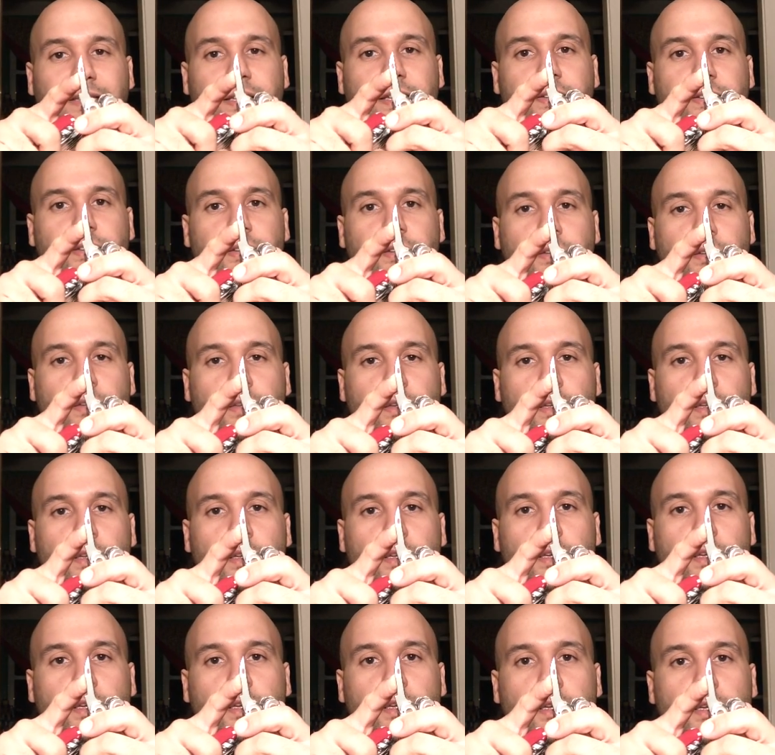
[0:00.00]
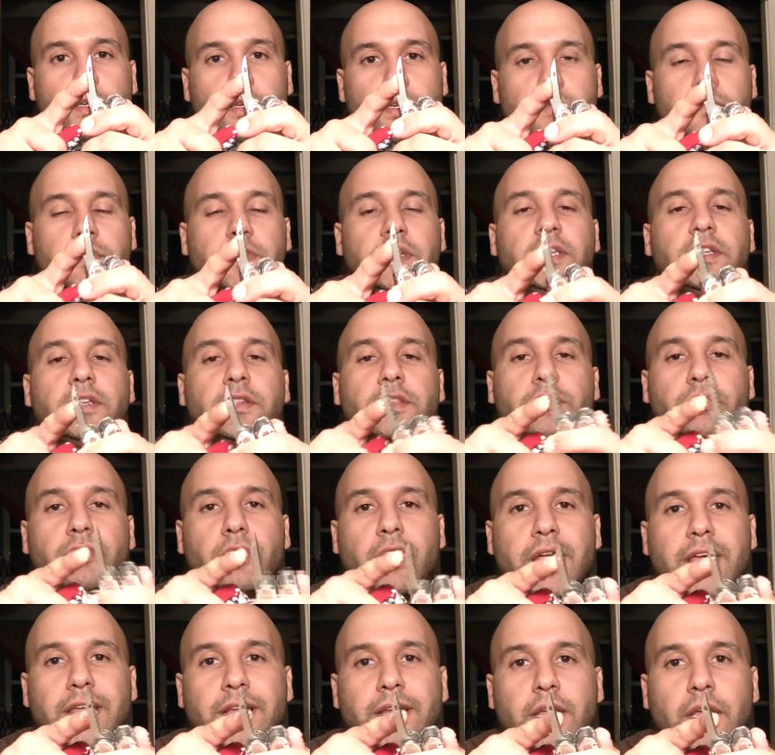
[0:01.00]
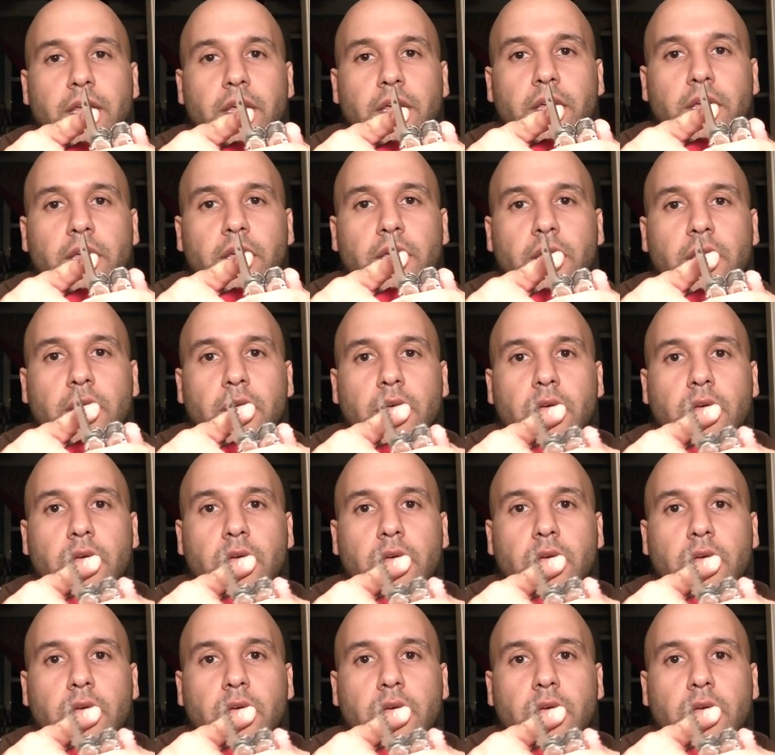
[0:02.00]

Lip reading: eyelet if you need to thread